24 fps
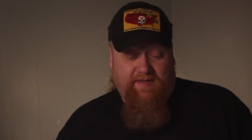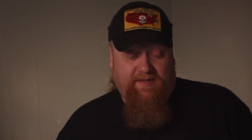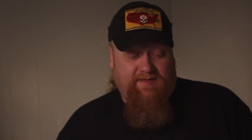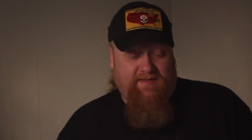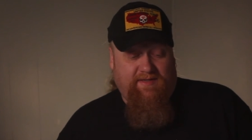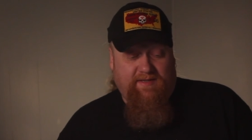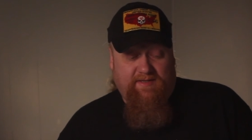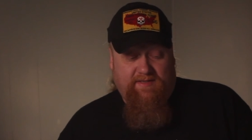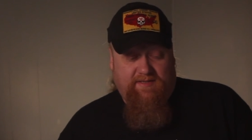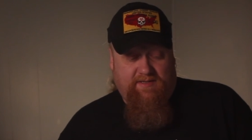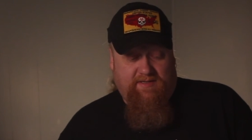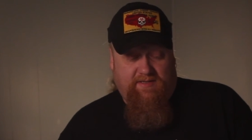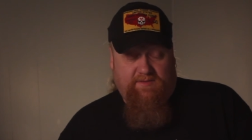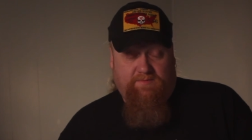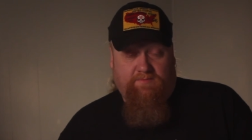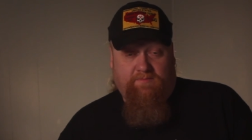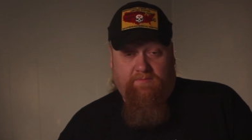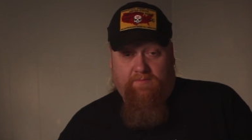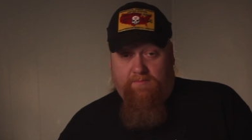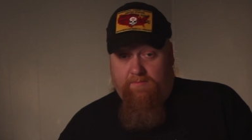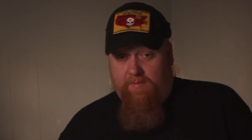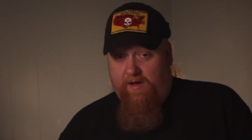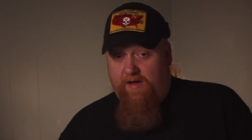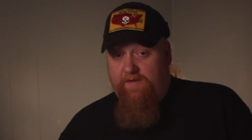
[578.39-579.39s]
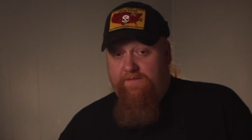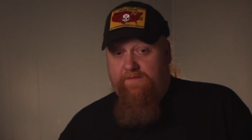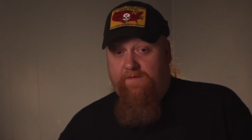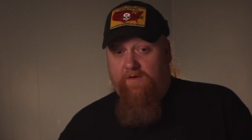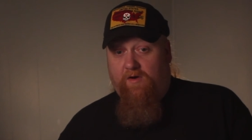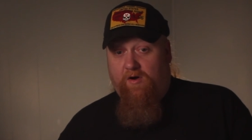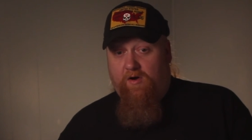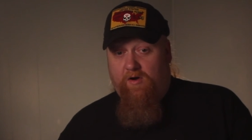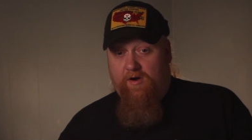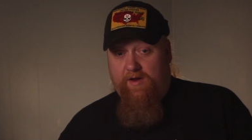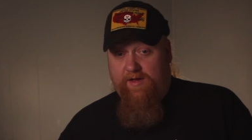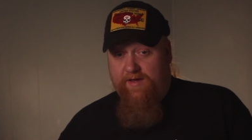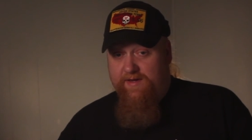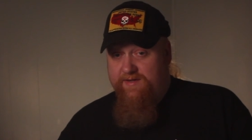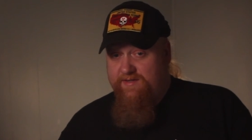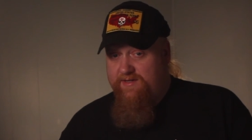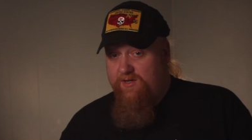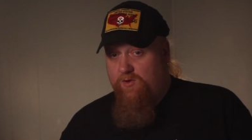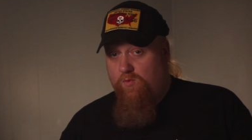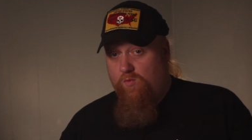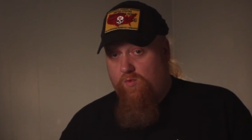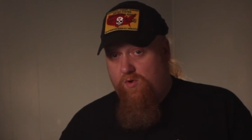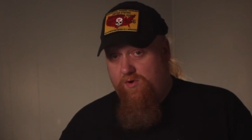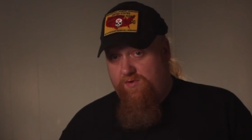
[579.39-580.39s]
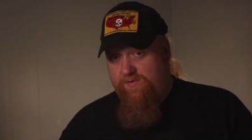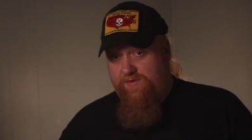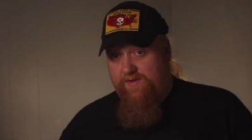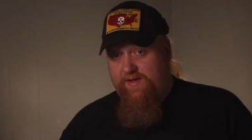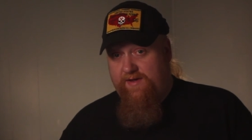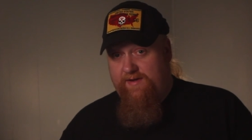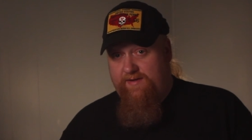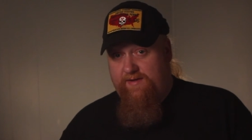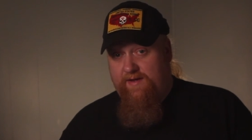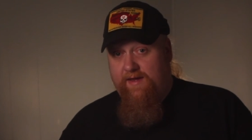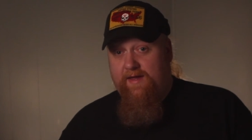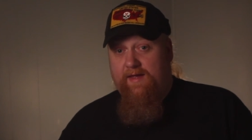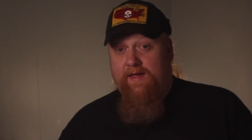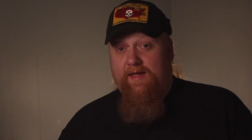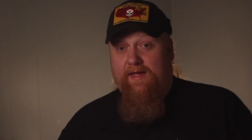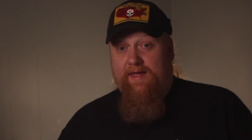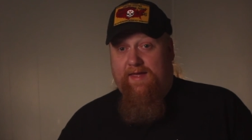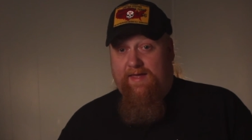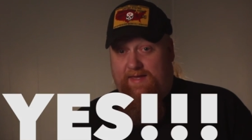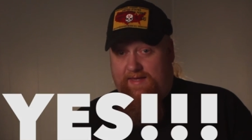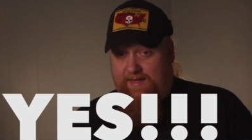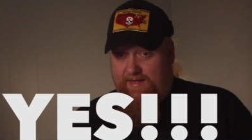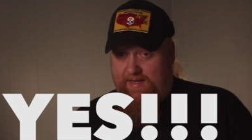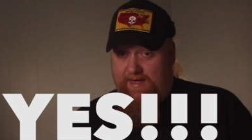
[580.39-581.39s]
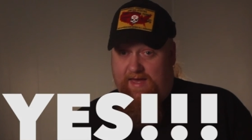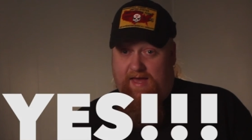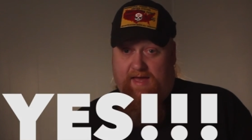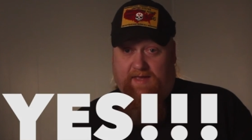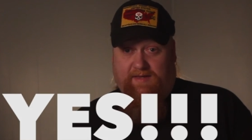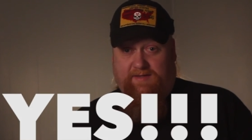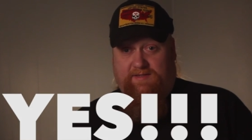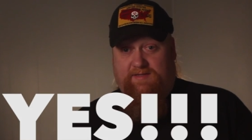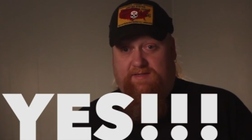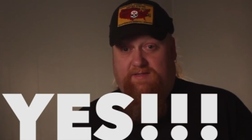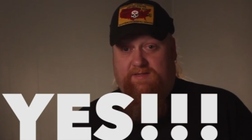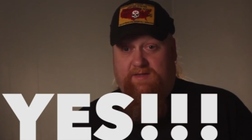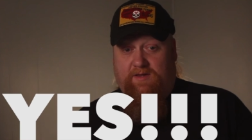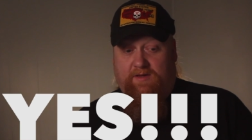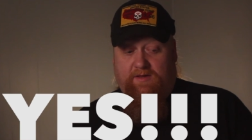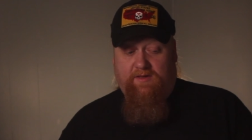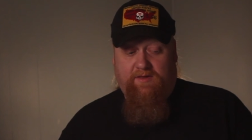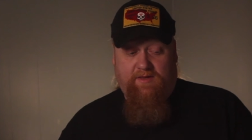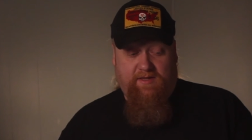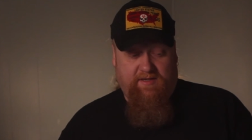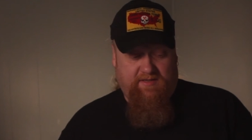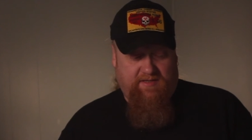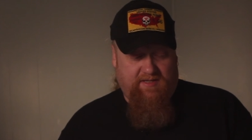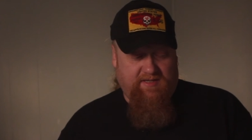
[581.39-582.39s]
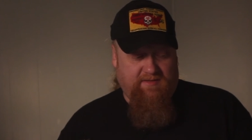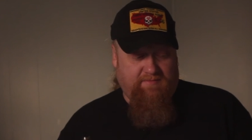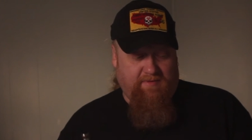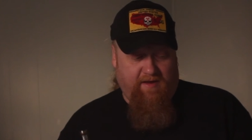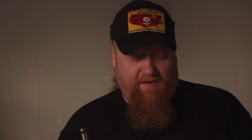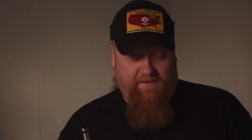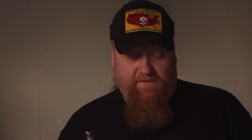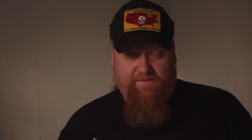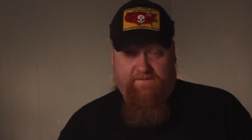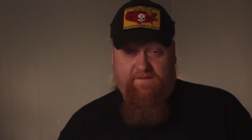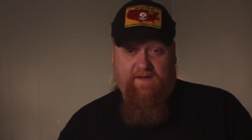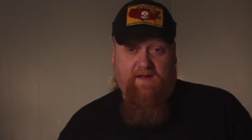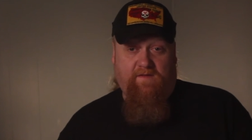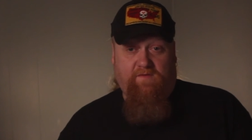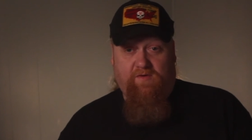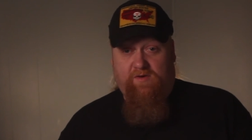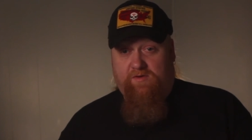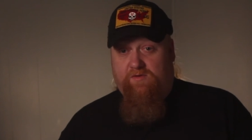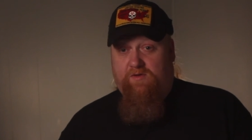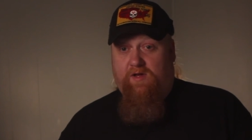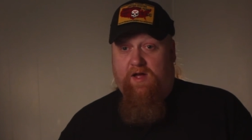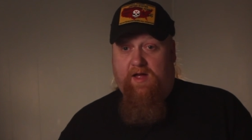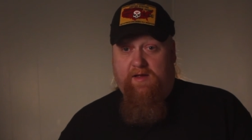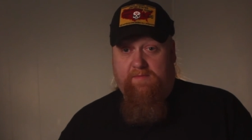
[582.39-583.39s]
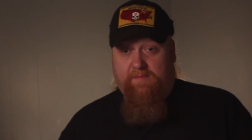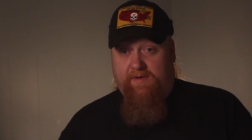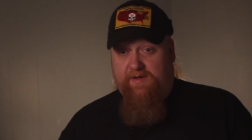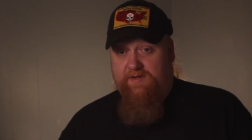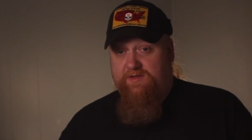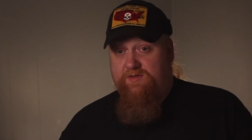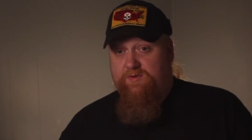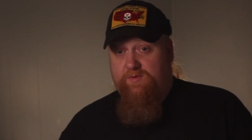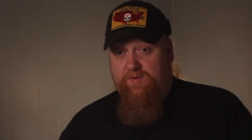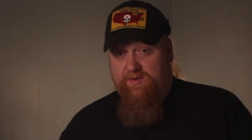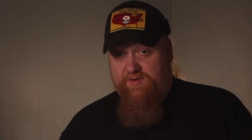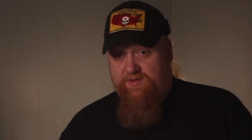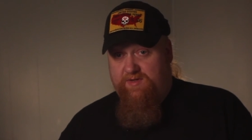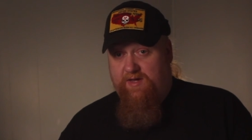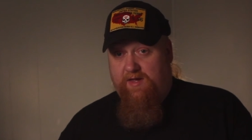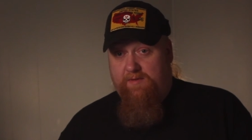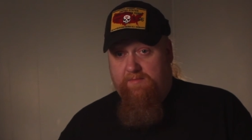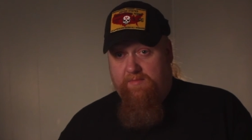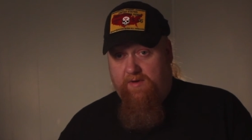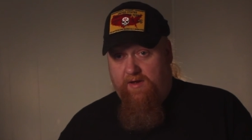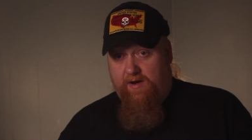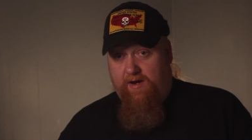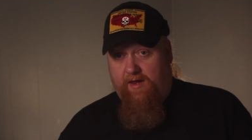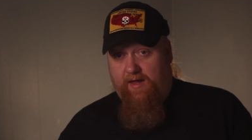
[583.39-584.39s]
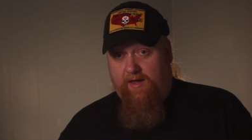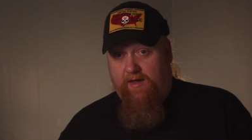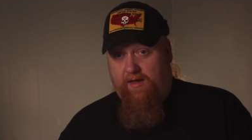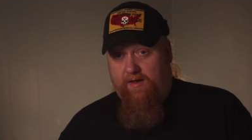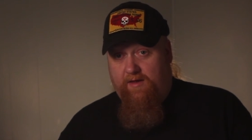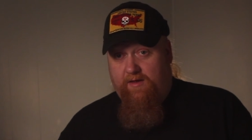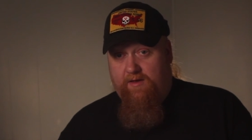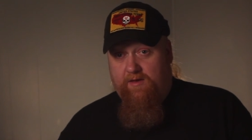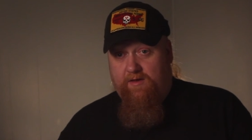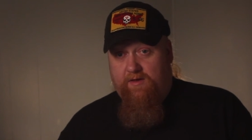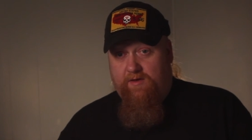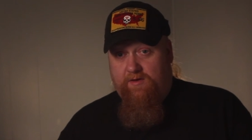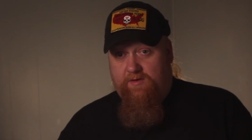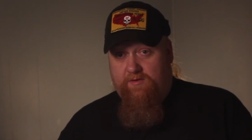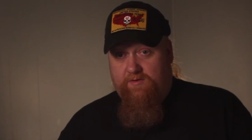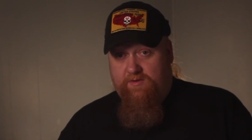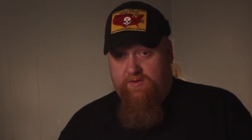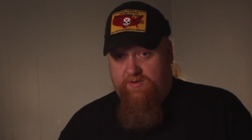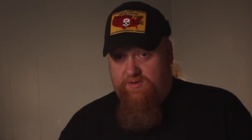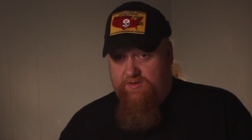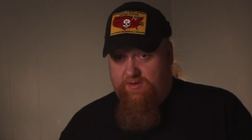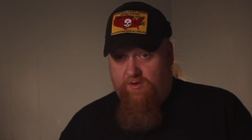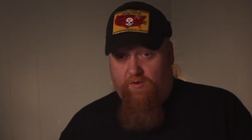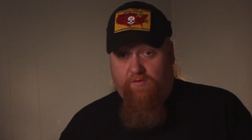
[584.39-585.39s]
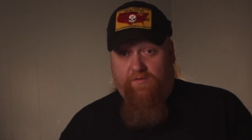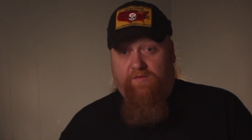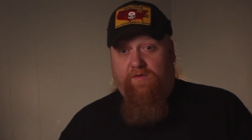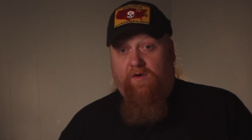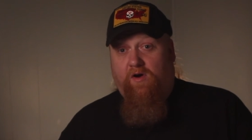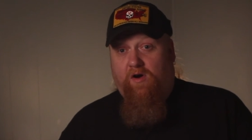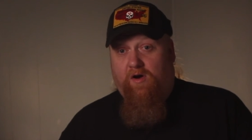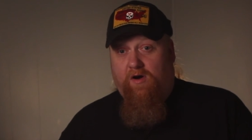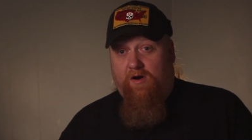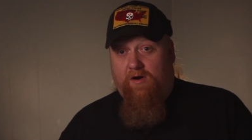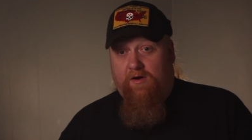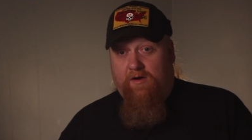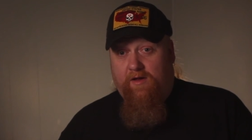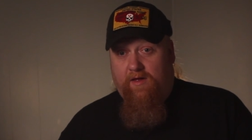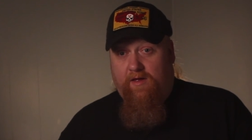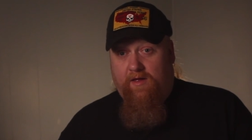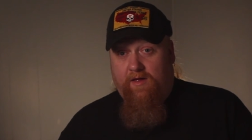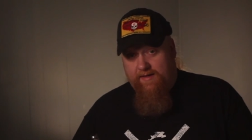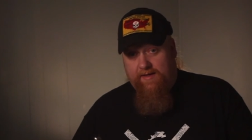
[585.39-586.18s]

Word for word: This is by far, is it worth it? Yes. This is my favorite line by Suicide Bunny so far.